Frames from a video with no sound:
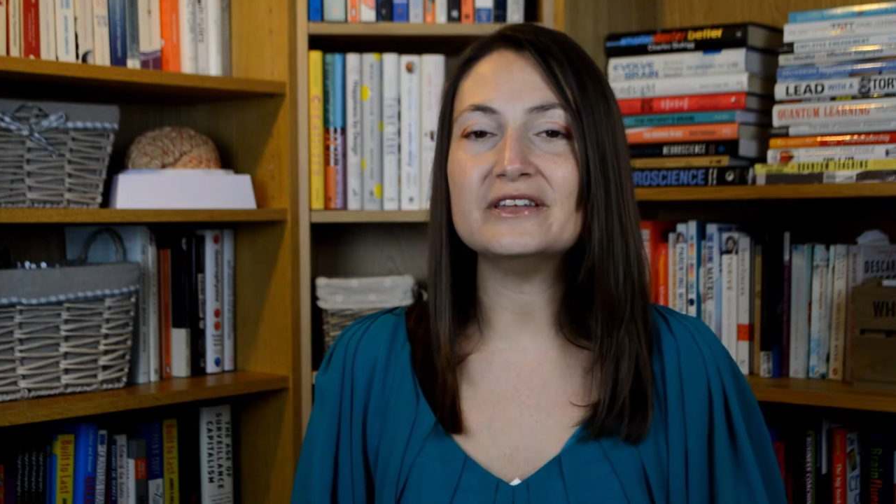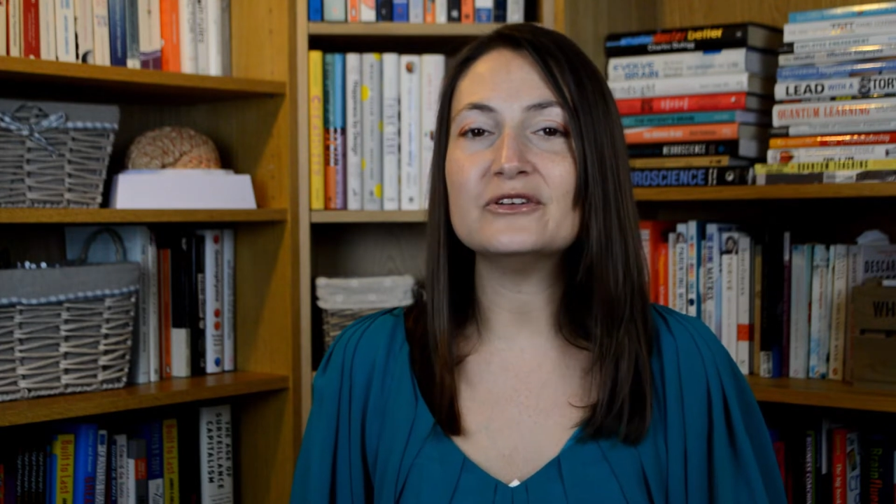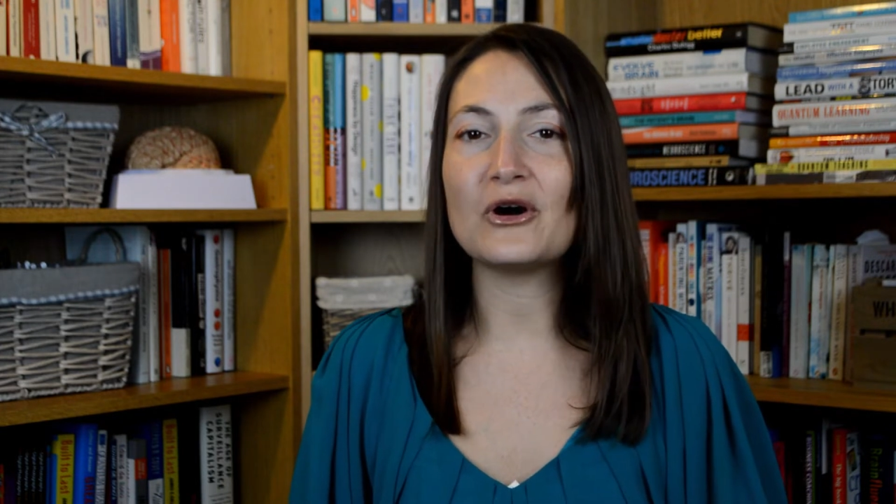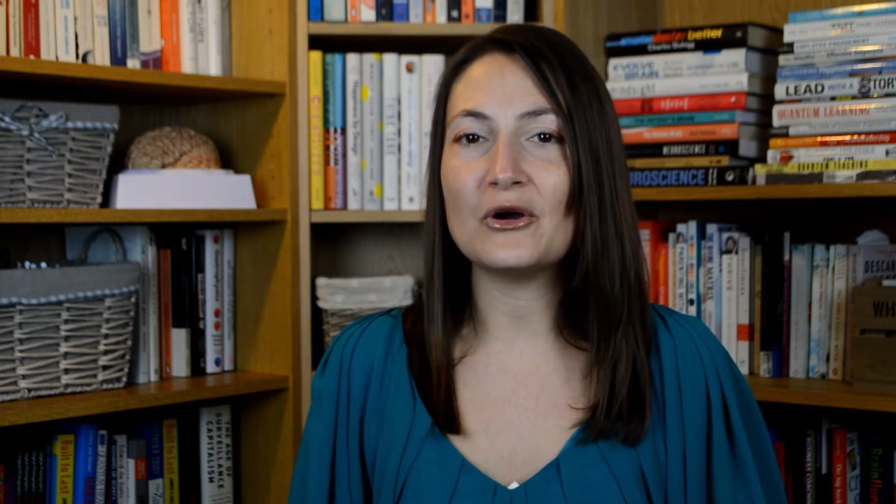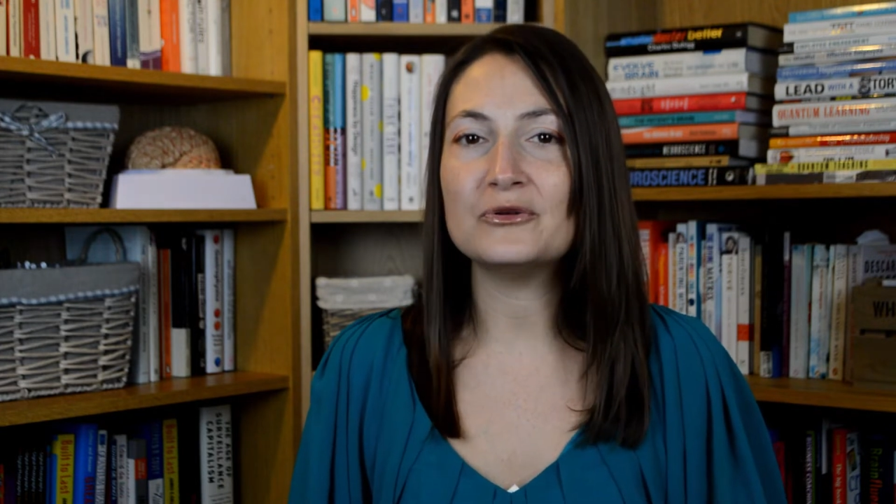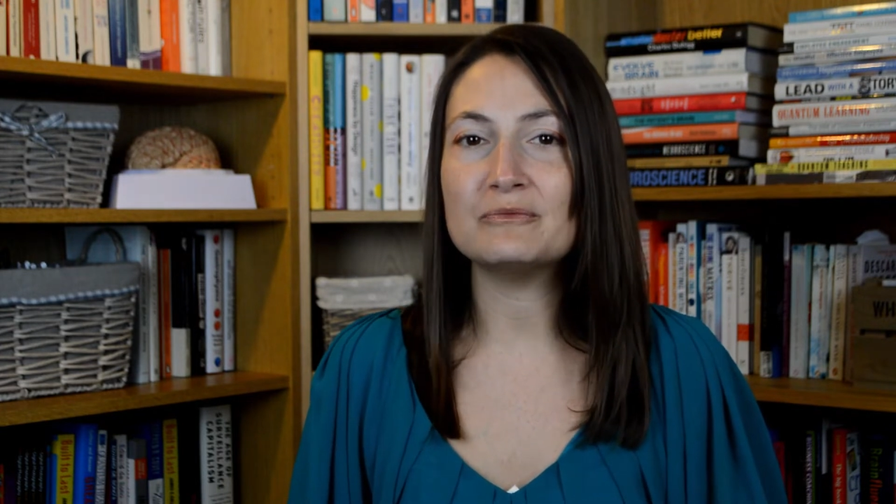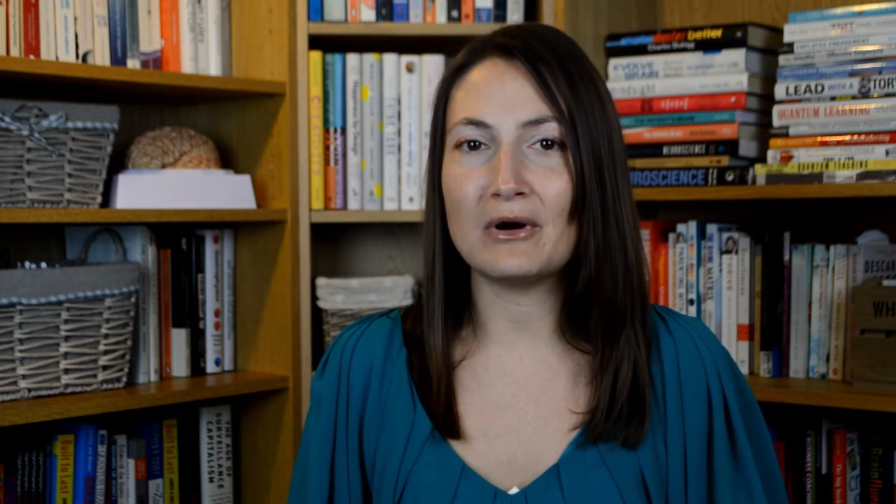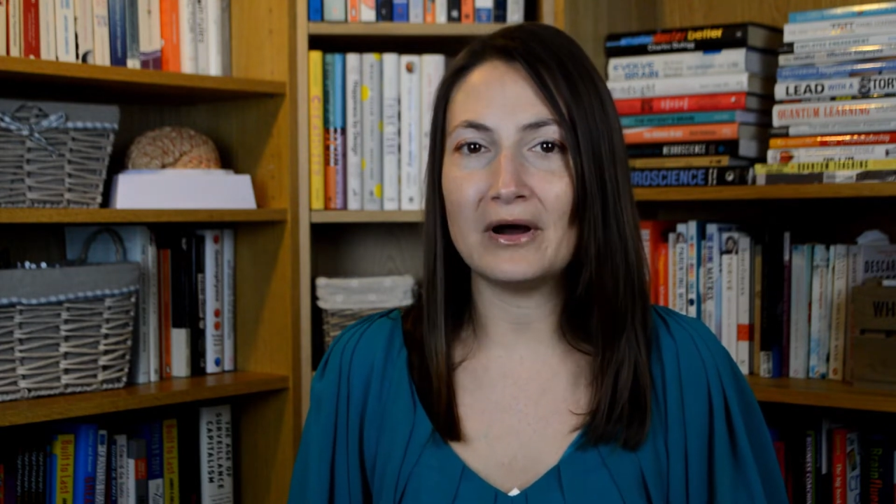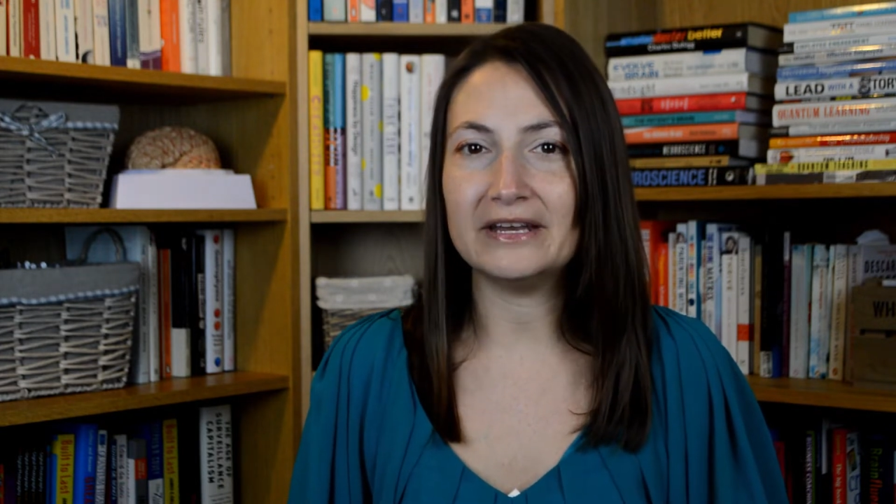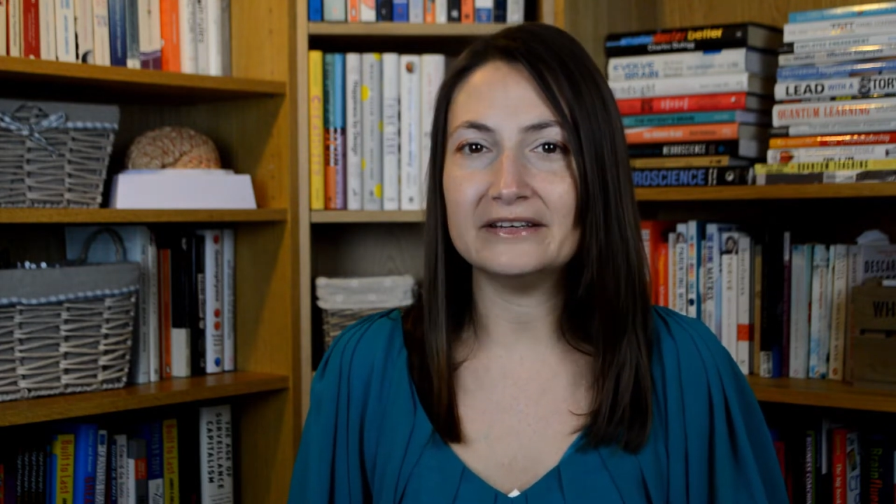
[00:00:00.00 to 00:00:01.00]
your own
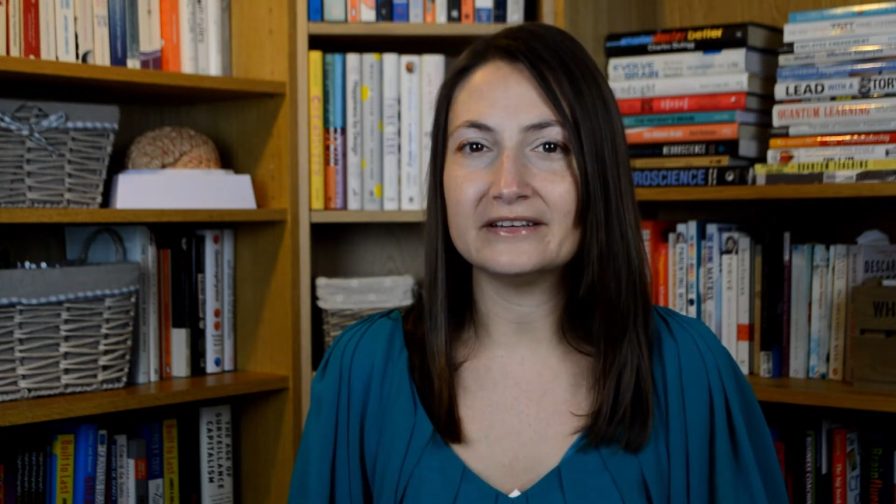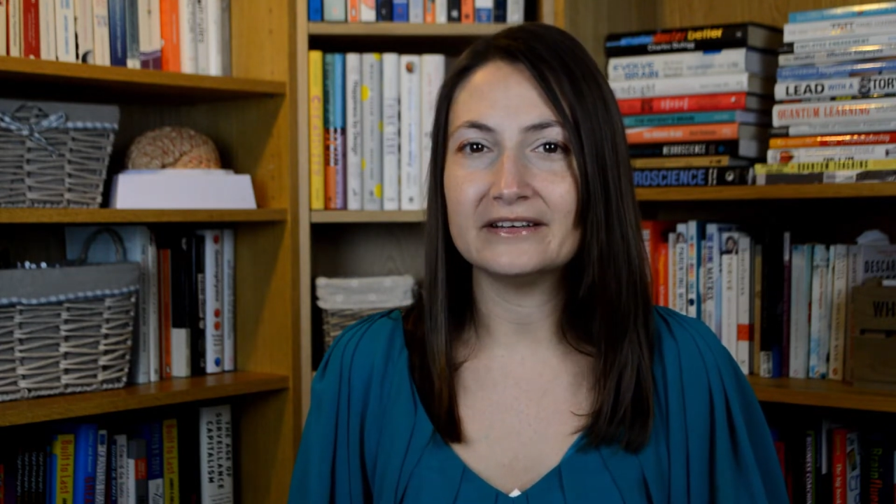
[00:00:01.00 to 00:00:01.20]
mind,